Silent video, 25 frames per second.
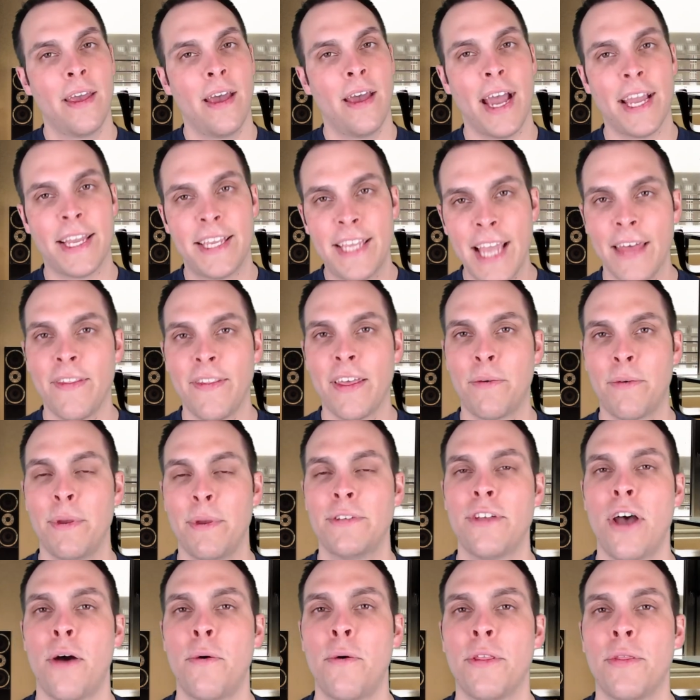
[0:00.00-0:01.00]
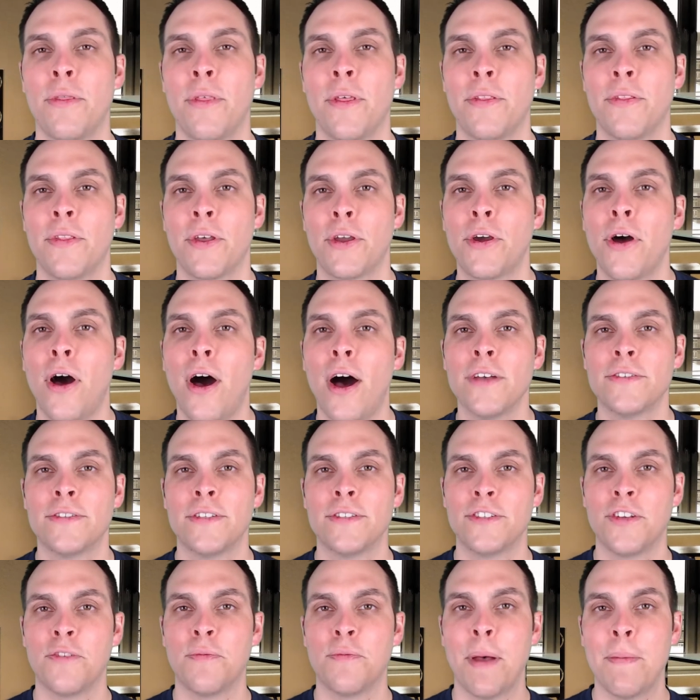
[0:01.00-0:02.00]
Again, like we saw with the, the
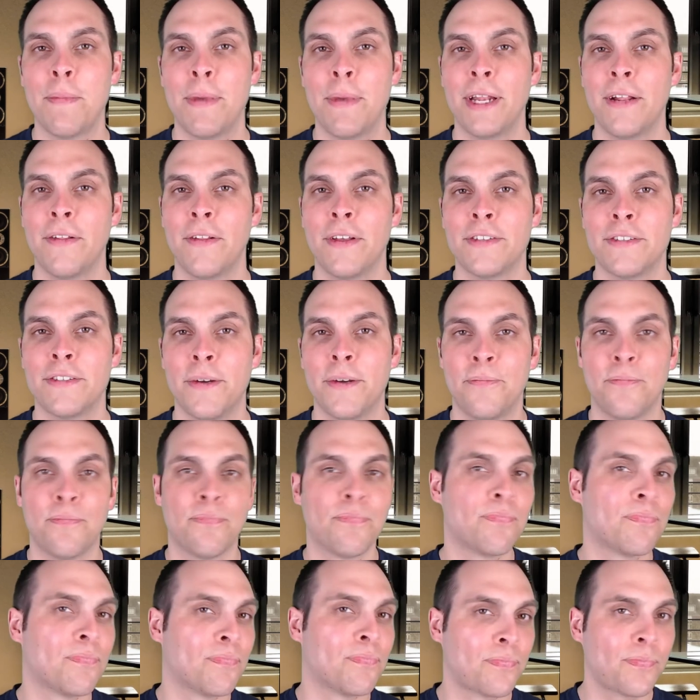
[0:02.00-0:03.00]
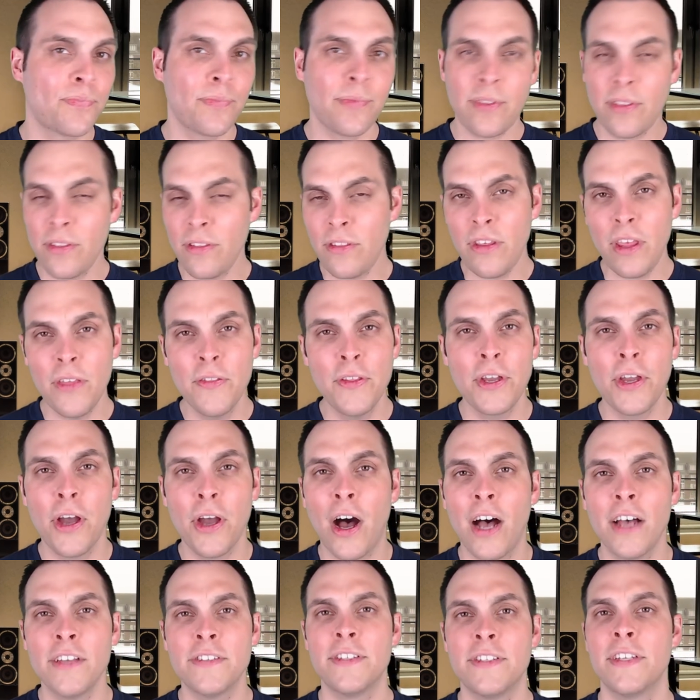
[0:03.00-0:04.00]
causes of bipedalism, the
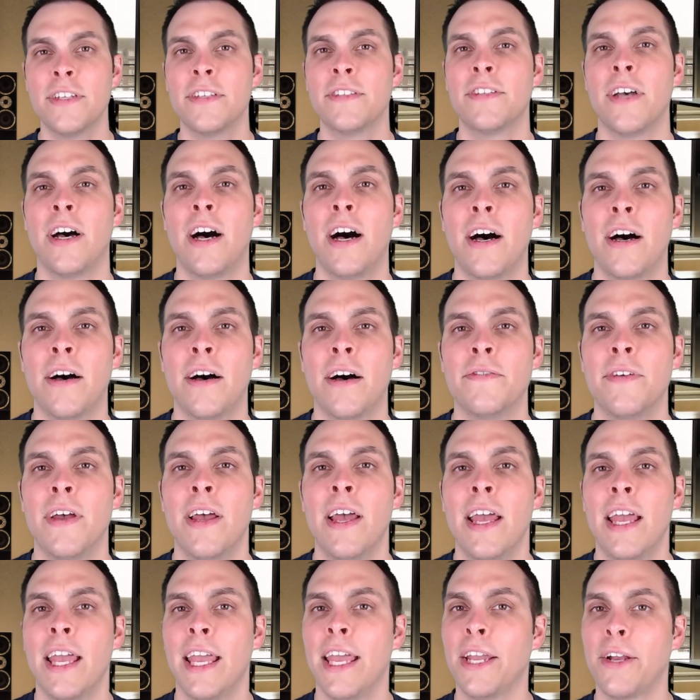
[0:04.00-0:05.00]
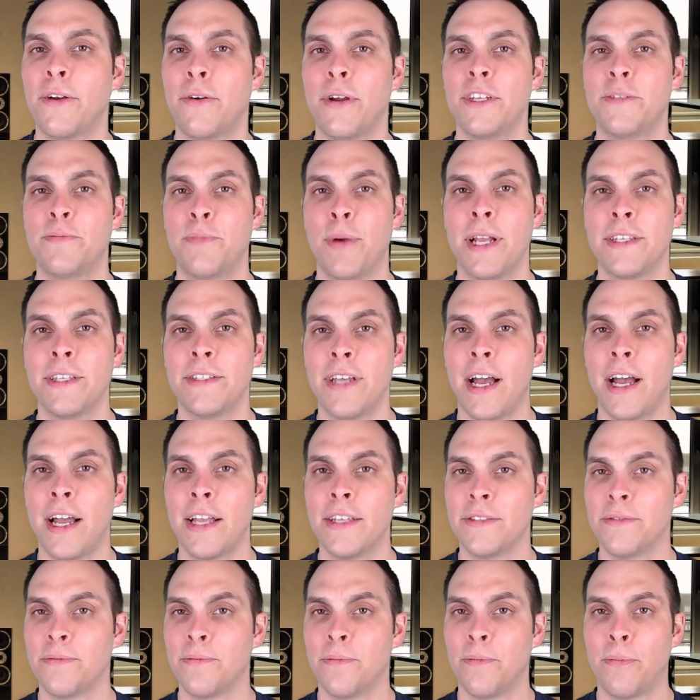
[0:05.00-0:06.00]
causes of increased brain
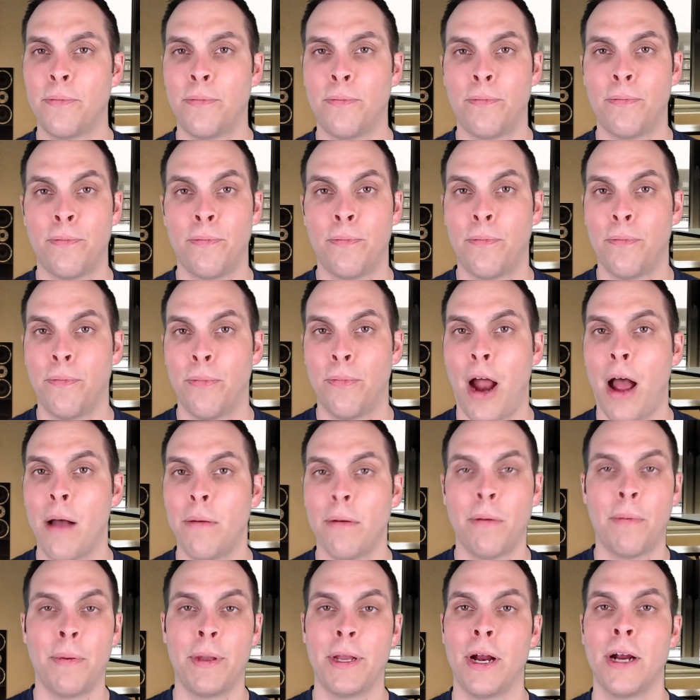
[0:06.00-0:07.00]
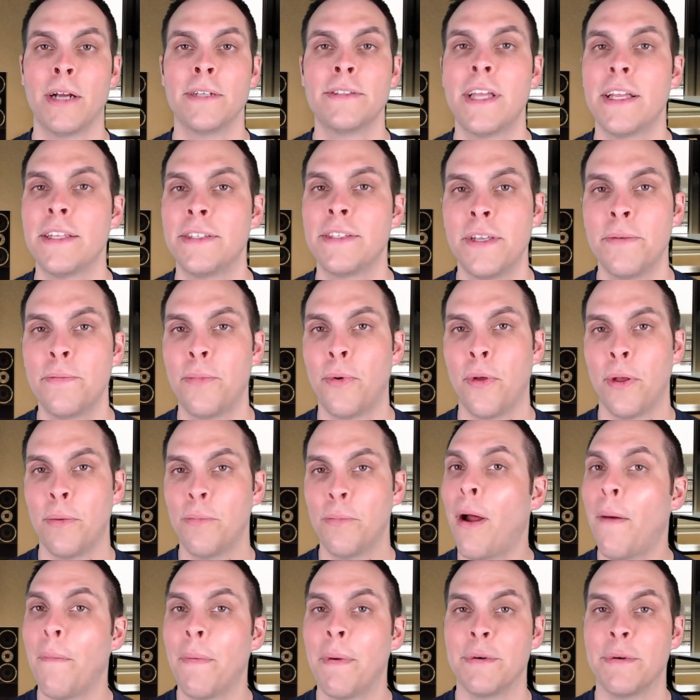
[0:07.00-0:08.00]
size probably aren't that simple. It
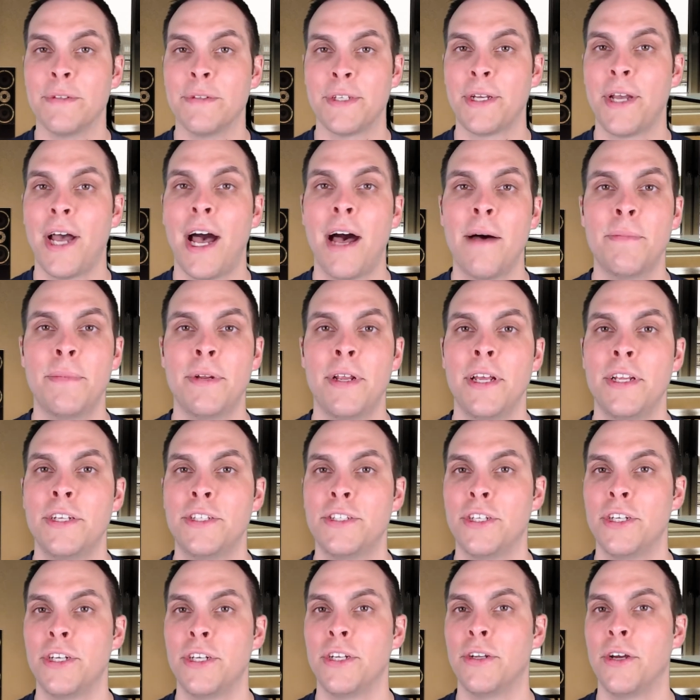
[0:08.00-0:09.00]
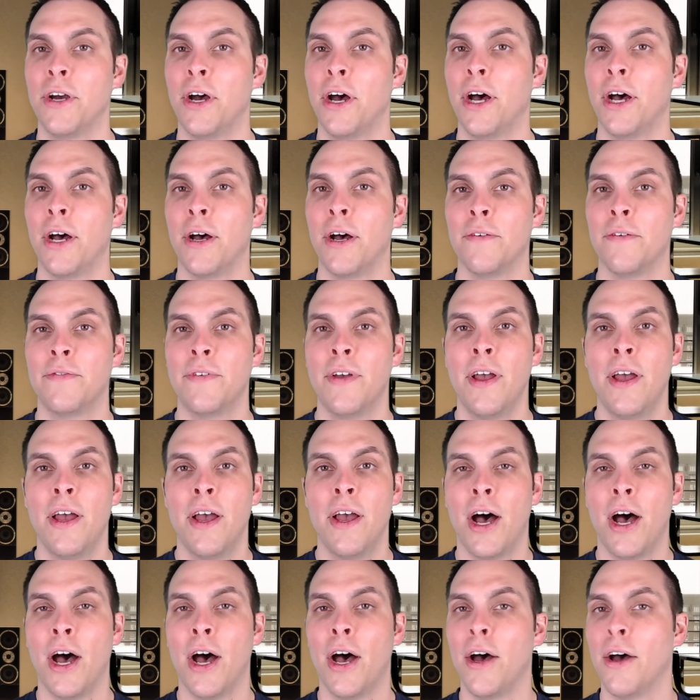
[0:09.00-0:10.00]
probably was a combination of,
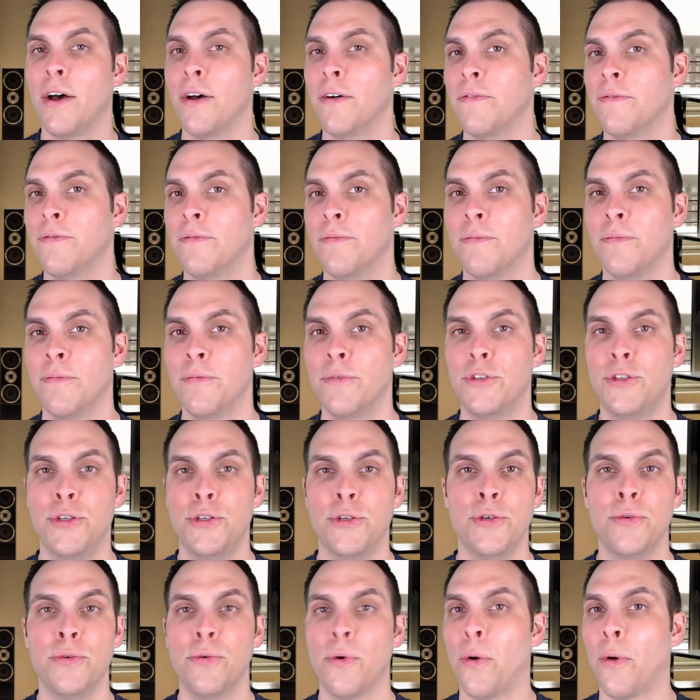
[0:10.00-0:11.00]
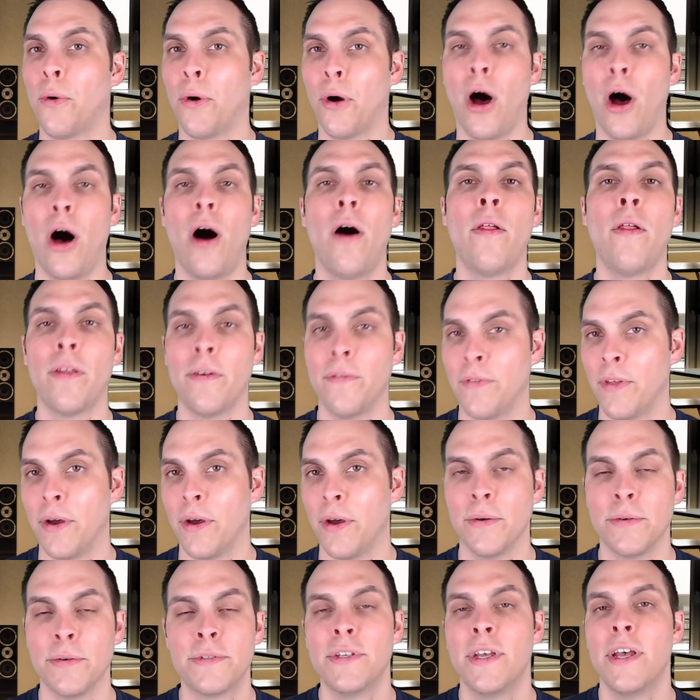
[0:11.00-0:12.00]
of two or all of
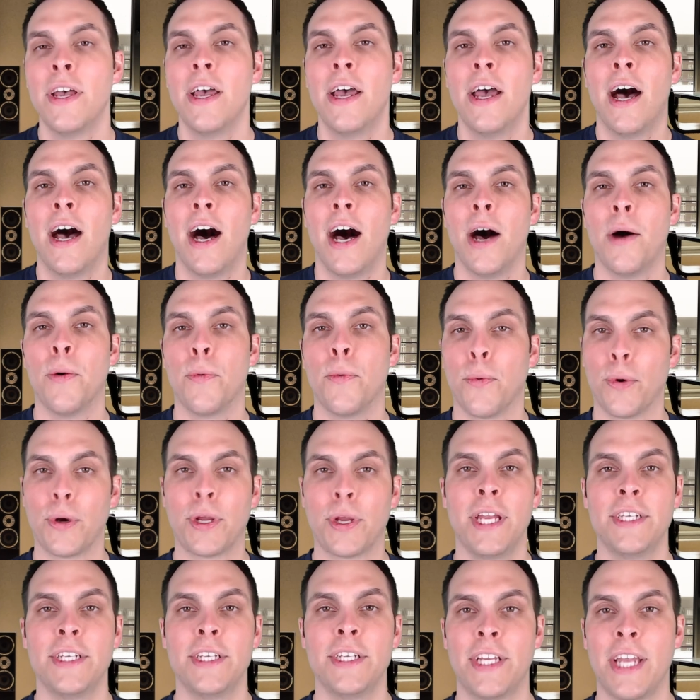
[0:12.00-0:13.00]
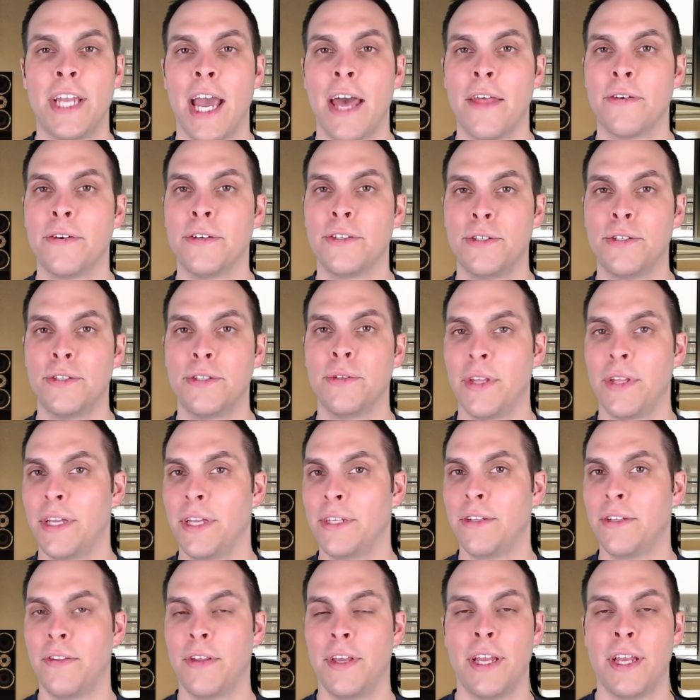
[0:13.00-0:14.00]
those uh, working together to
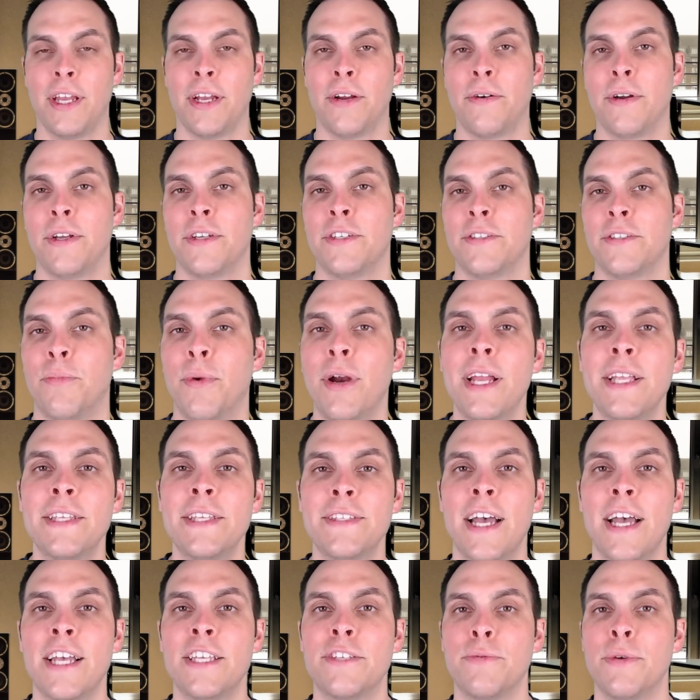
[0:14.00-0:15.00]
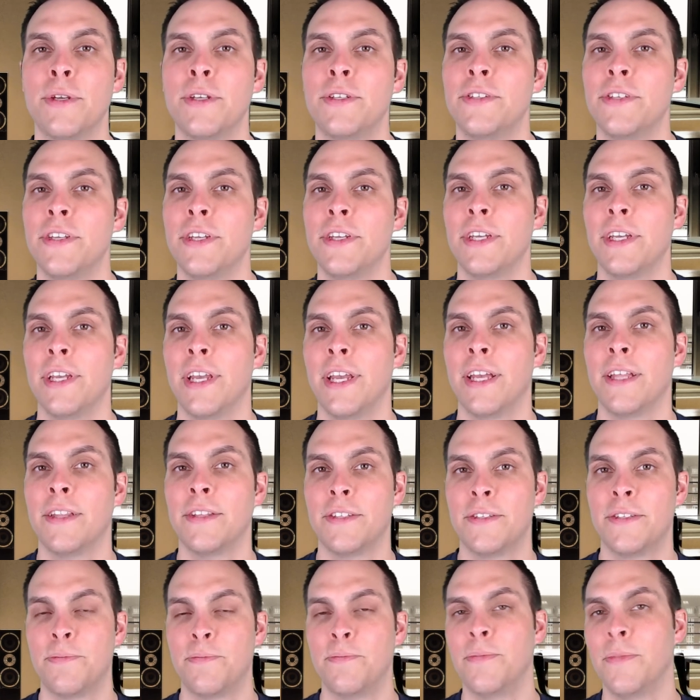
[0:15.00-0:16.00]
lead to the increased brain size we see
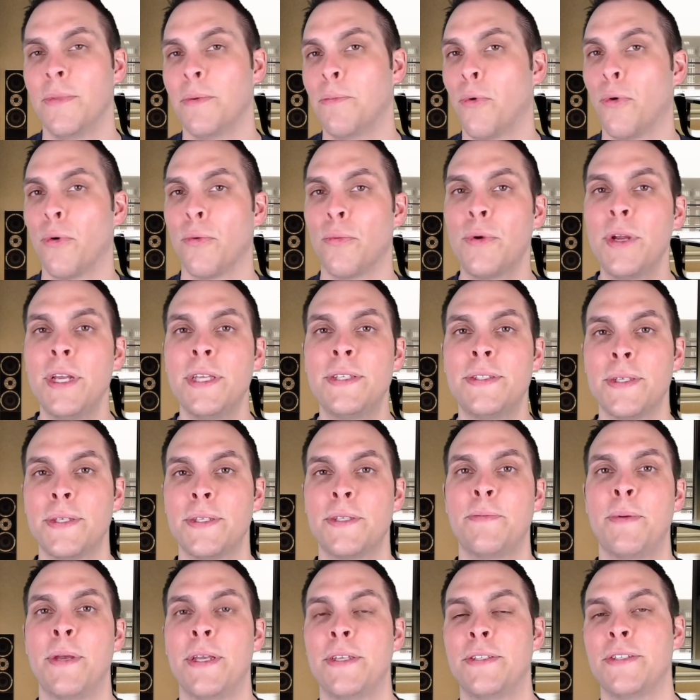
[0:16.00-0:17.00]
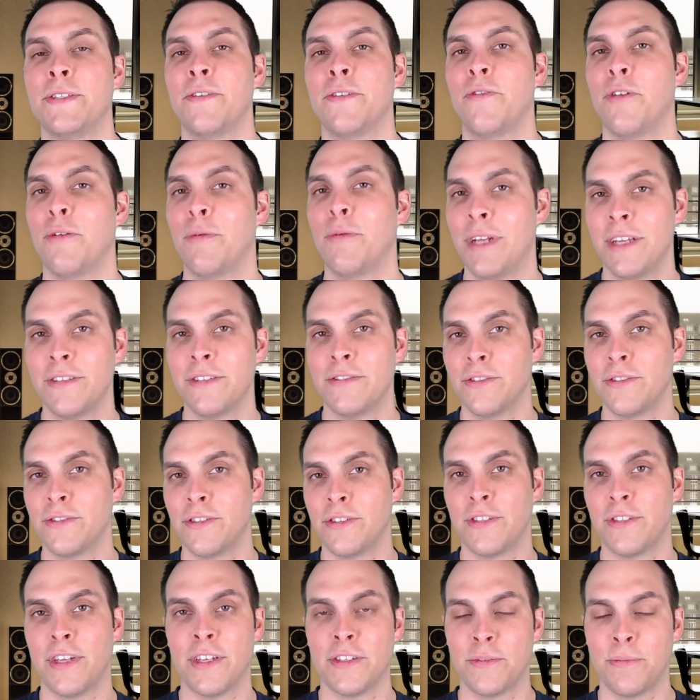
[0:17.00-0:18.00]
in the more recent species of human
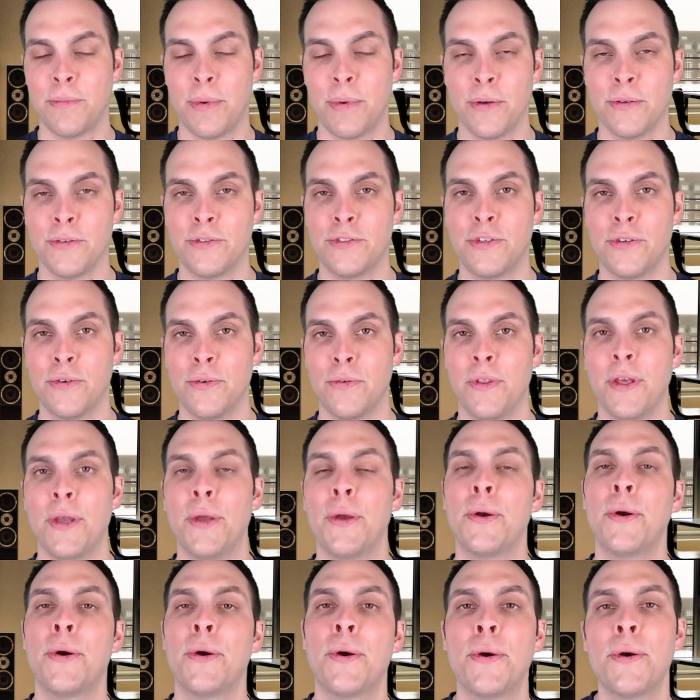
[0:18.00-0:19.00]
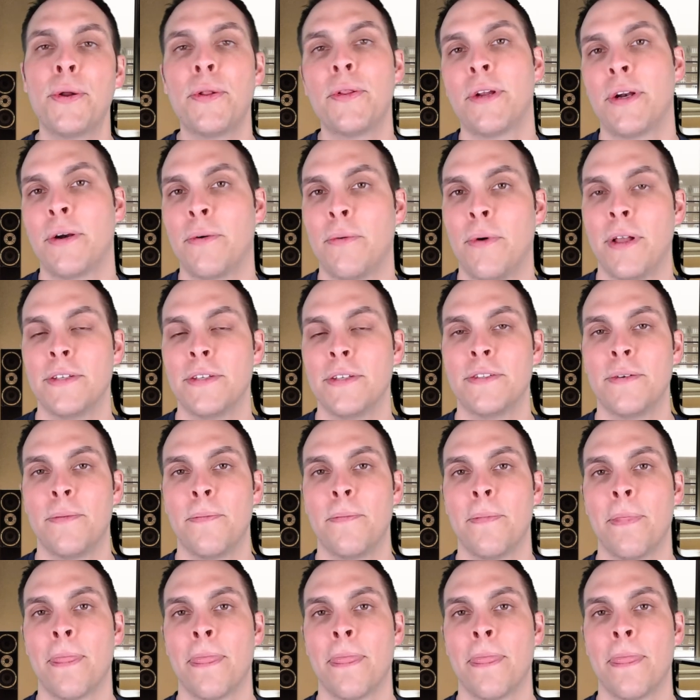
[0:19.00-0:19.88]
ancestors as opposed to the earlier ones.